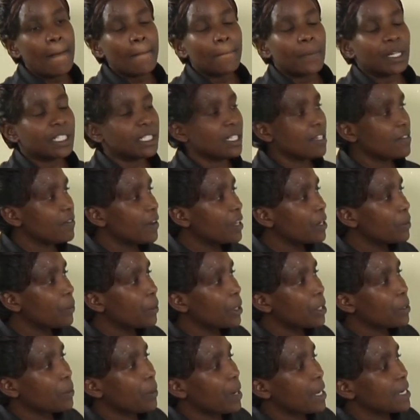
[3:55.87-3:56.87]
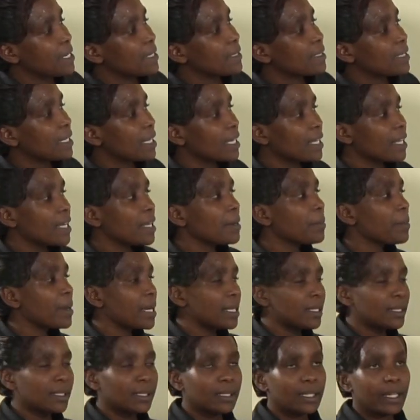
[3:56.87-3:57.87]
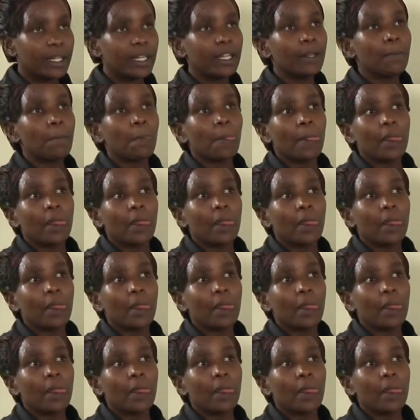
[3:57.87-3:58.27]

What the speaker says: But even when one is taking medicine,